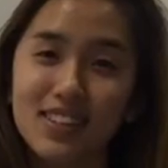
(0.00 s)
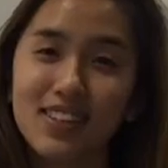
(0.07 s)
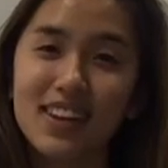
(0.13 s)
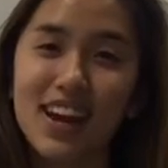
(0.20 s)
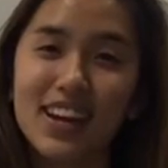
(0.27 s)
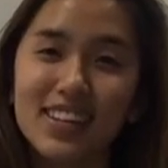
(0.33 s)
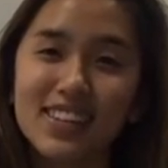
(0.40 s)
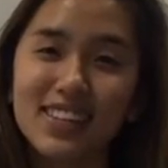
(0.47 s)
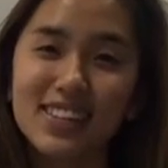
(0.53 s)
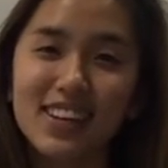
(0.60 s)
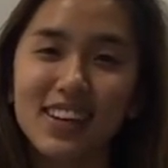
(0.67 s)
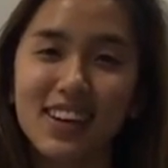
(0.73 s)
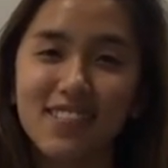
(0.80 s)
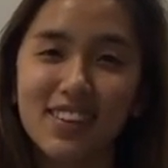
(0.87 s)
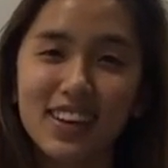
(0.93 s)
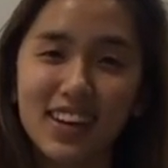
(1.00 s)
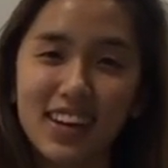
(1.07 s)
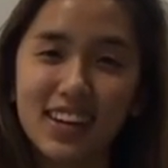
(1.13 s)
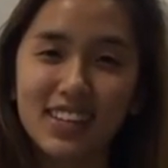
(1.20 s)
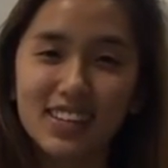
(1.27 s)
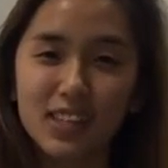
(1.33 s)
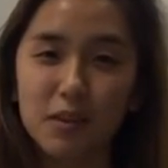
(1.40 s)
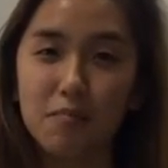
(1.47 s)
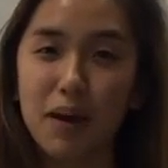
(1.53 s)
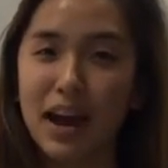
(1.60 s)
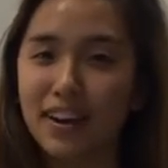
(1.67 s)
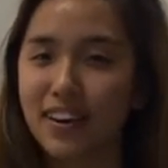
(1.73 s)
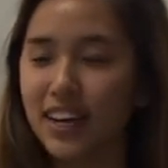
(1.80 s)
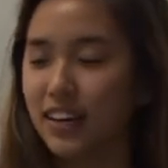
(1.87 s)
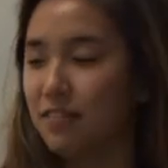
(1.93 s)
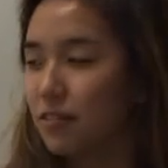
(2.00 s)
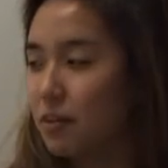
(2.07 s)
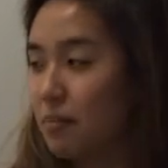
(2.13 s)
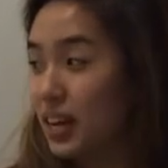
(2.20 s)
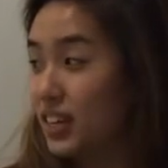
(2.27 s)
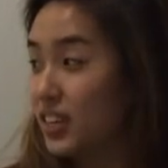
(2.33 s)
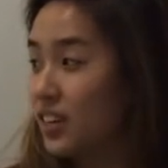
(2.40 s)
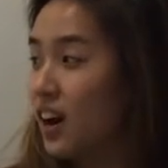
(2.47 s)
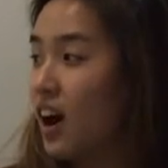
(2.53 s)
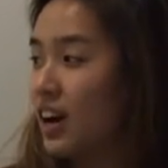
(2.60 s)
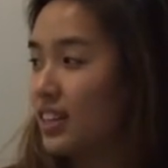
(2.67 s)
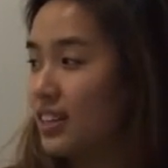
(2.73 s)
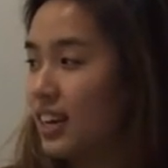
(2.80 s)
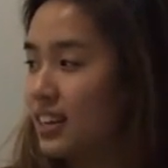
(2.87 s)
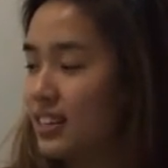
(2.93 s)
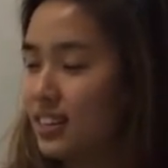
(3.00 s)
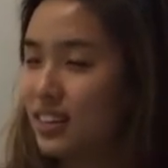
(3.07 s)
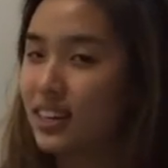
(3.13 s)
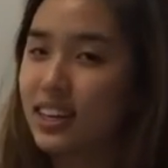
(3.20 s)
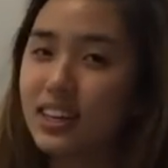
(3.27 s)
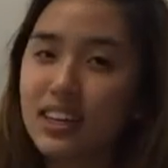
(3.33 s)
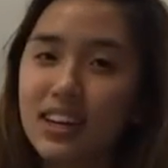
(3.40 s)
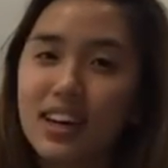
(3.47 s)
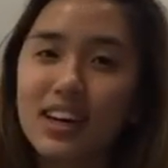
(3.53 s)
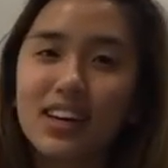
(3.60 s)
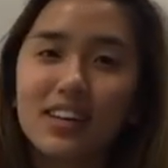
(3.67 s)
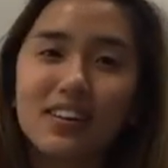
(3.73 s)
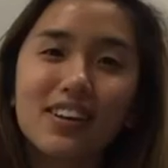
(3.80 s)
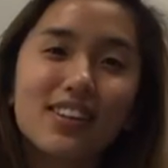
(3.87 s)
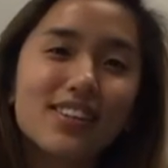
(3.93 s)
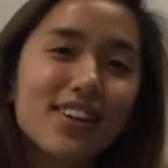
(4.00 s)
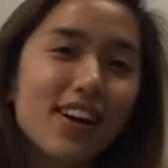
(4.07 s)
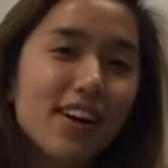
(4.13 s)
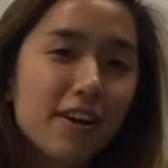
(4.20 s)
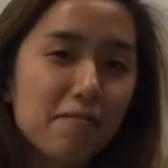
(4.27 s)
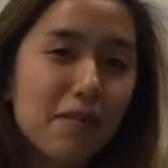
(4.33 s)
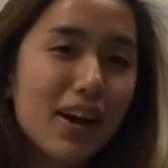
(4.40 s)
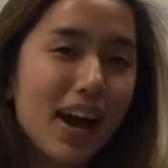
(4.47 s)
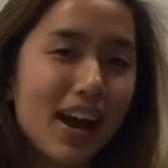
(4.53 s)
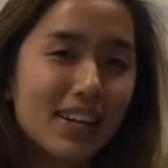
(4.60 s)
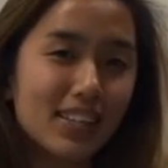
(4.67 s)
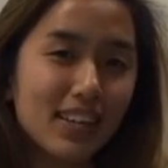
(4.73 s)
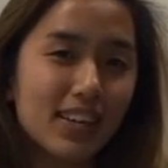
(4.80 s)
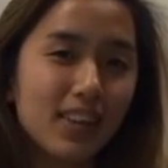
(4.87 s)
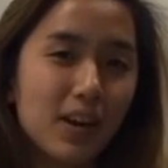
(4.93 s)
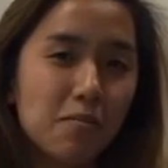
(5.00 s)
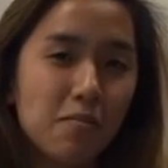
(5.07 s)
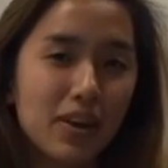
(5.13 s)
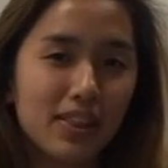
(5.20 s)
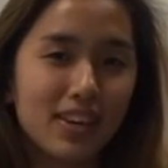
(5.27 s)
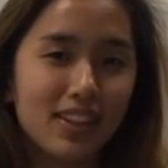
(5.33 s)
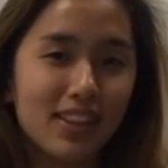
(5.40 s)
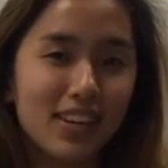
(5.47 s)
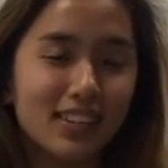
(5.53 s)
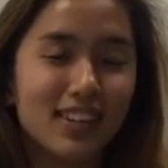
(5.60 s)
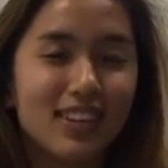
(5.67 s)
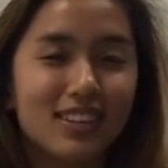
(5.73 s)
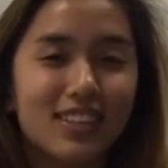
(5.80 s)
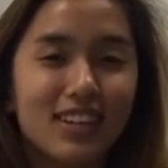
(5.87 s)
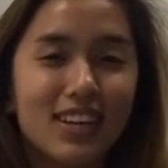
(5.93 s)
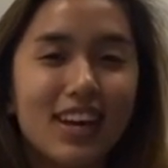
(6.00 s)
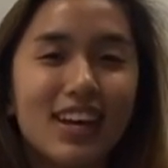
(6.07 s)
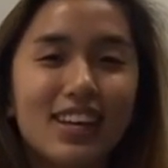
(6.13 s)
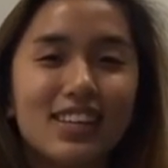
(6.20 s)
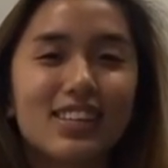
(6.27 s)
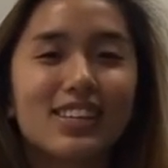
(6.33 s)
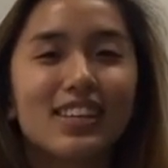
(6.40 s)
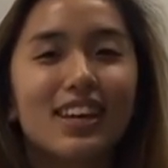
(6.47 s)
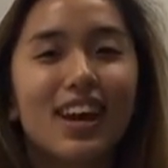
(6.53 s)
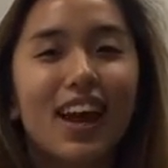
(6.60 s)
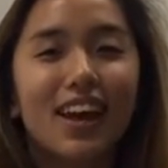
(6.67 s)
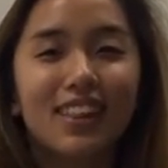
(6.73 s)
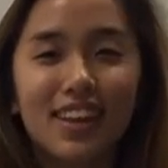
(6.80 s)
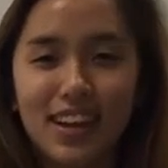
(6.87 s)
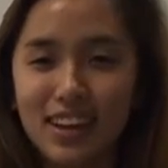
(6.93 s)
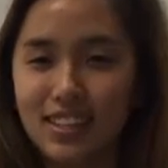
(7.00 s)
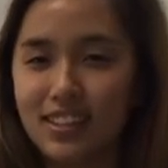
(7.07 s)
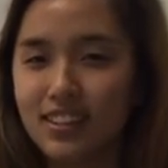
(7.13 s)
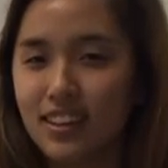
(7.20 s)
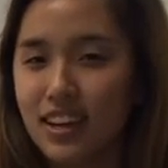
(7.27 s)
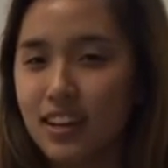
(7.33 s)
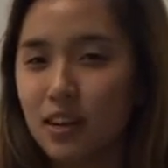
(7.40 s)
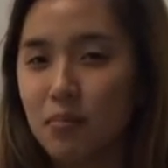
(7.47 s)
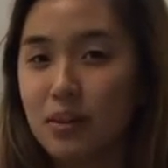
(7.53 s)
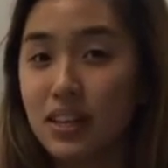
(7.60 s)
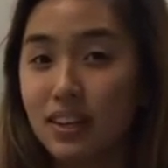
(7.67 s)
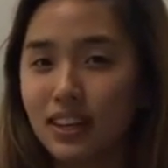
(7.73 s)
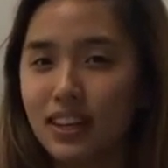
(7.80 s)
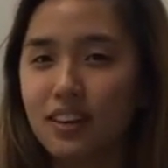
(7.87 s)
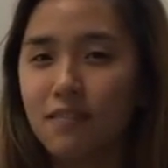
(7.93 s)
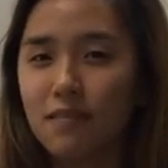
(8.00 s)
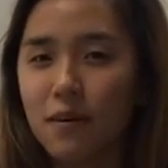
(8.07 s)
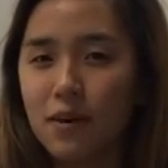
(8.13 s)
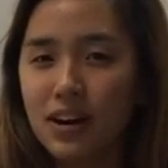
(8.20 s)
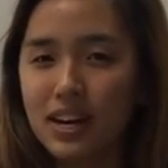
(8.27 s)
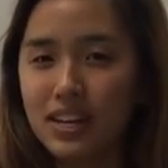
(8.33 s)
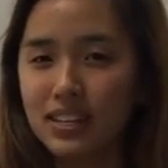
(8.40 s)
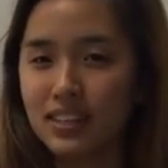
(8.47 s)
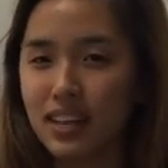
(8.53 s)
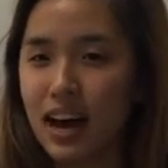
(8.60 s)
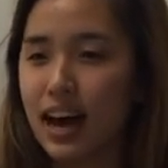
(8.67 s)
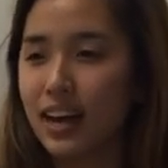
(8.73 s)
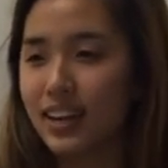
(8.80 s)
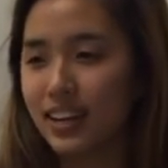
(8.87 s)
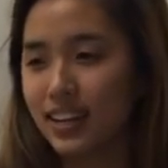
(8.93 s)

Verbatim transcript: So next, you'll give the kids some background information on density. You can start off by asking them what they think density is, and the answer that you'll be looking for is that